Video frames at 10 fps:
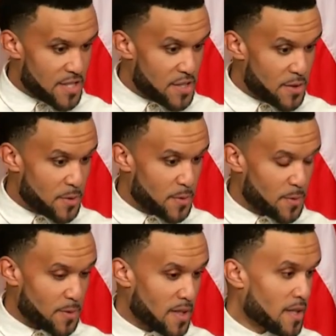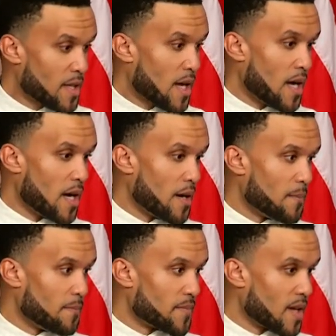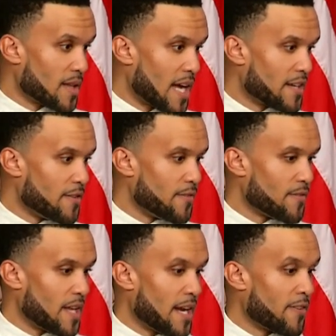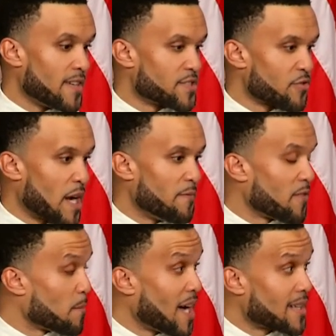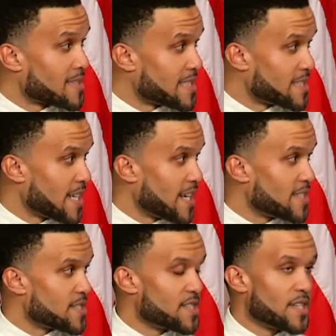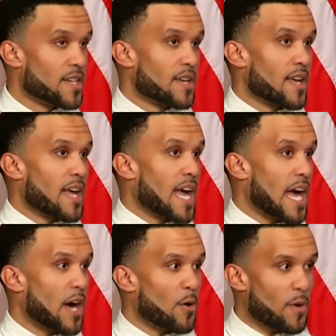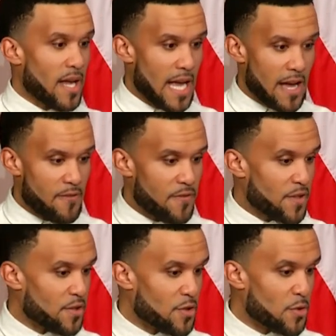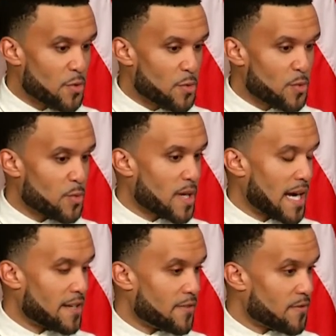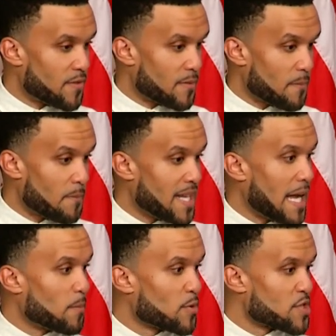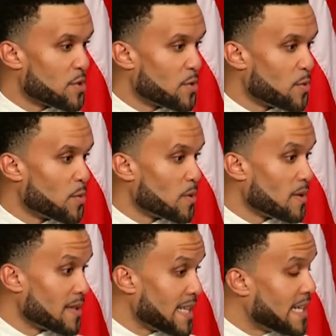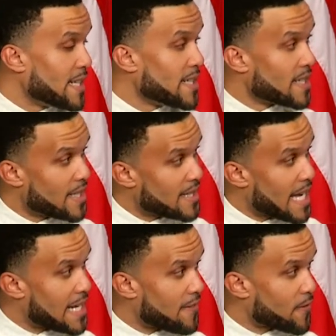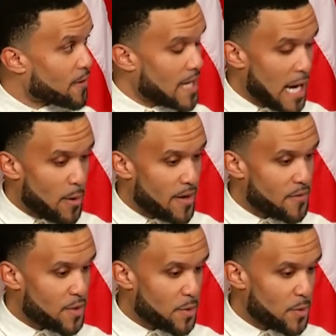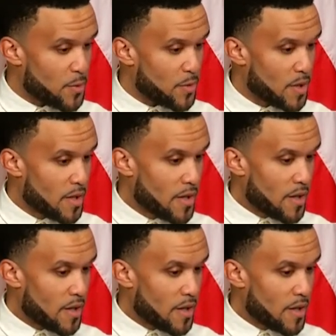issue, a lot of areas ripe for policy change. How have you kind of been able to lead in that effort? How have you